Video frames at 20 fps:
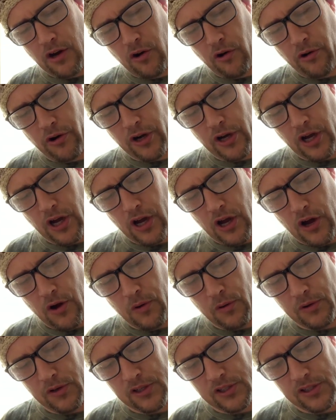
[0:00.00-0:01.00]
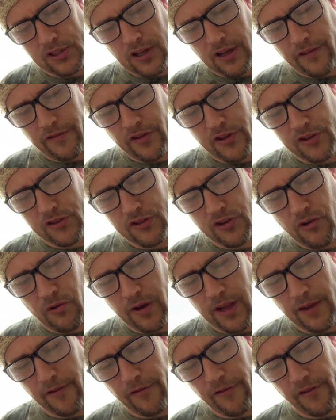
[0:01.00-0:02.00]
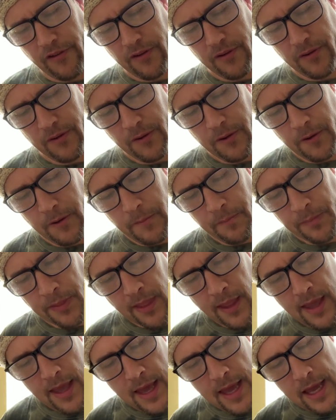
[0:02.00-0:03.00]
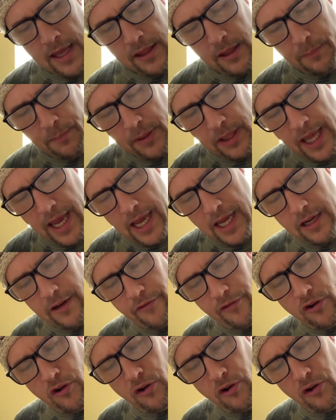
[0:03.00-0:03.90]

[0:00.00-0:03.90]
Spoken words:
cork oaks of his grief. The plain of